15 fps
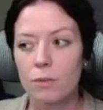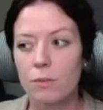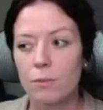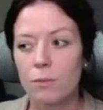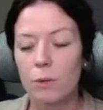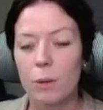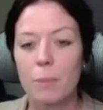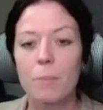
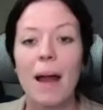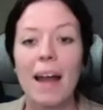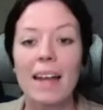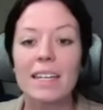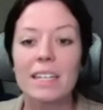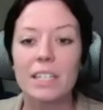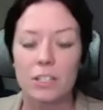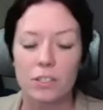
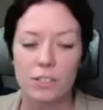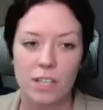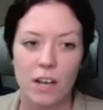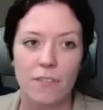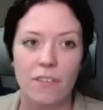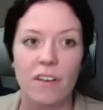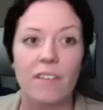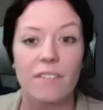reminding
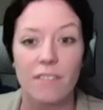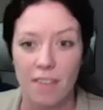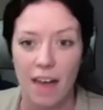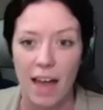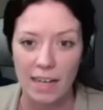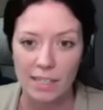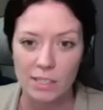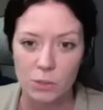yourself of
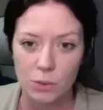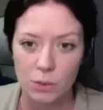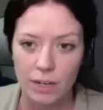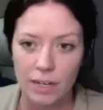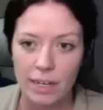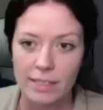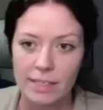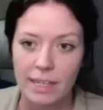that story
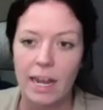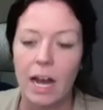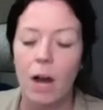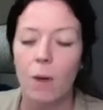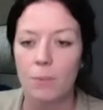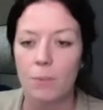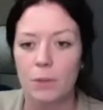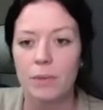is going to
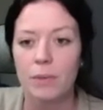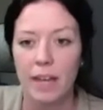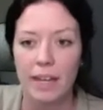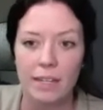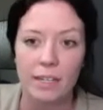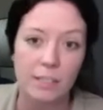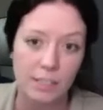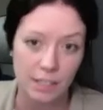help you get
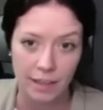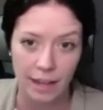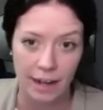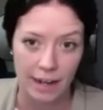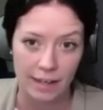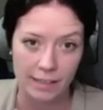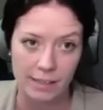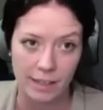to that
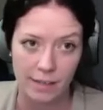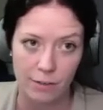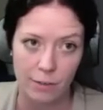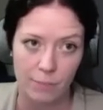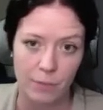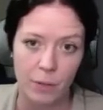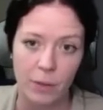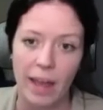next
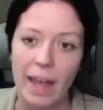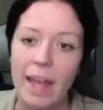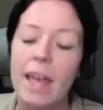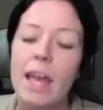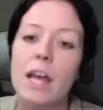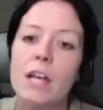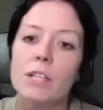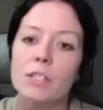level. Okay.
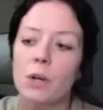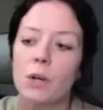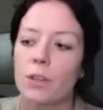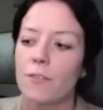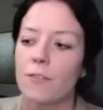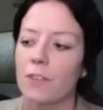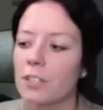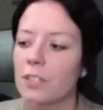So
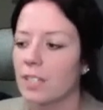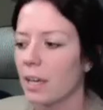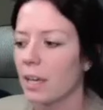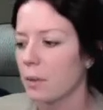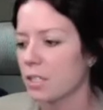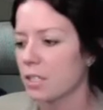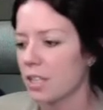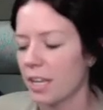the first thing I
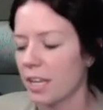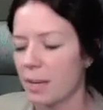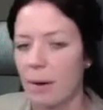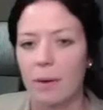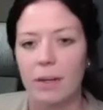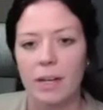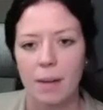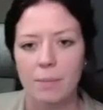want you to think about
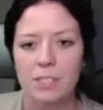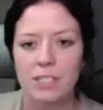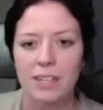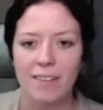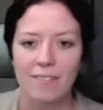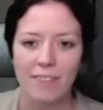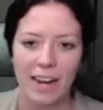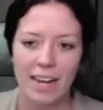when it comes to
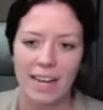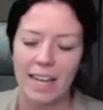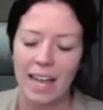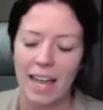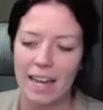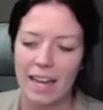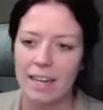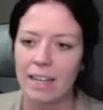inviting,
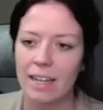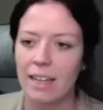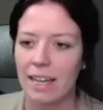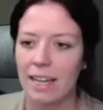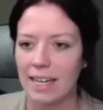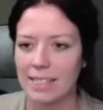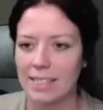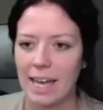and like
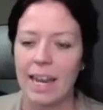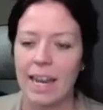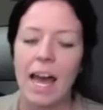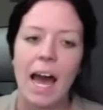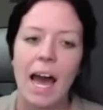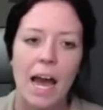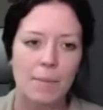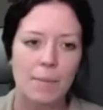I said,
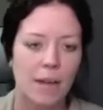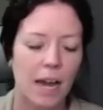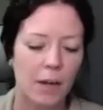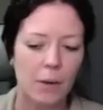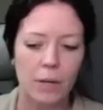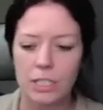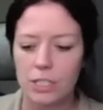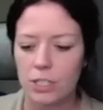I'm not
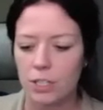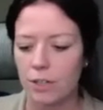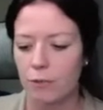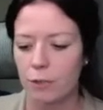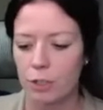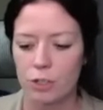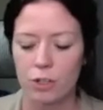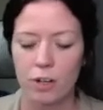quite sure if
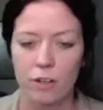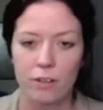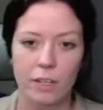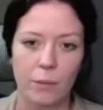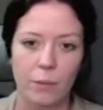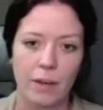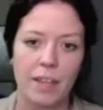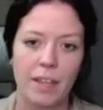we're
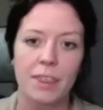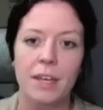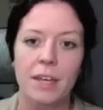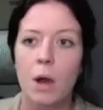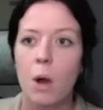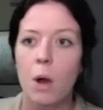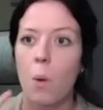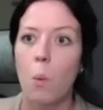struggling with
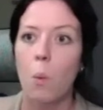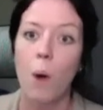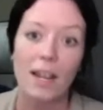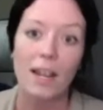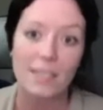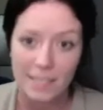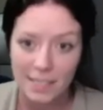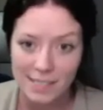
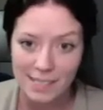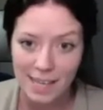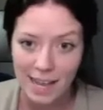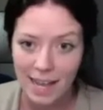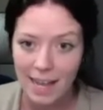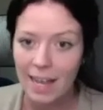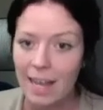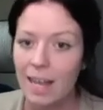what to
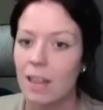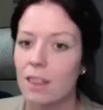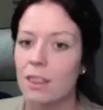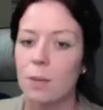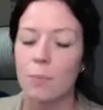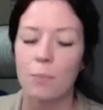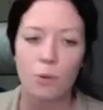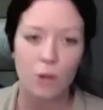say,
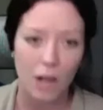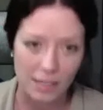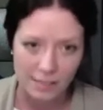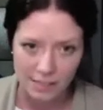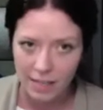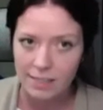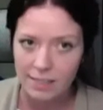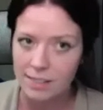the
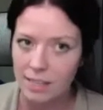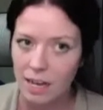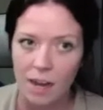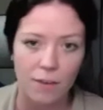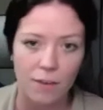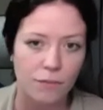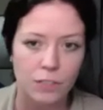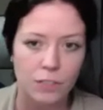process
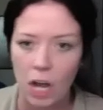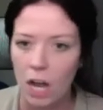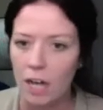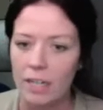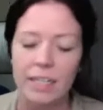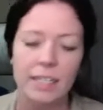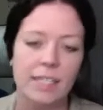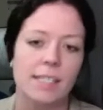of
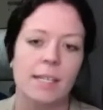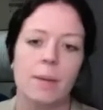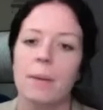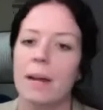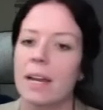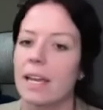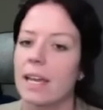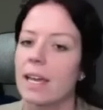talking to
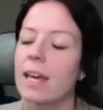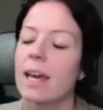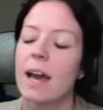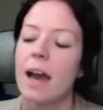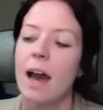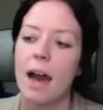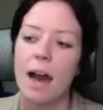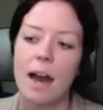somebody,
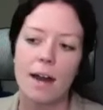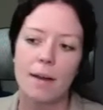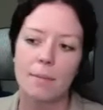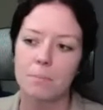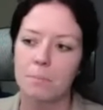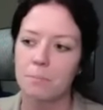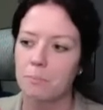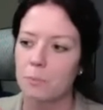
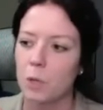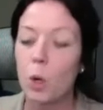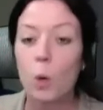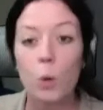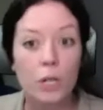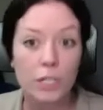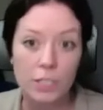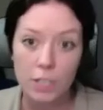
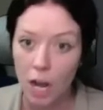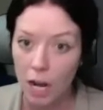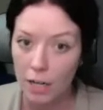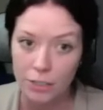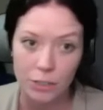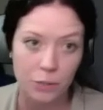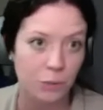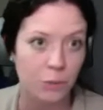who to talk
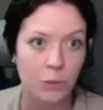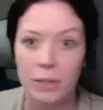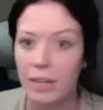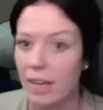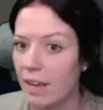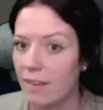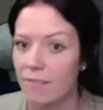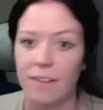to, who
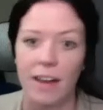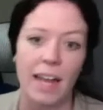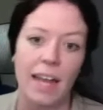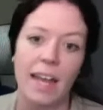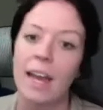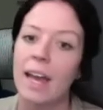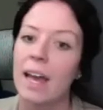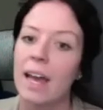to invite,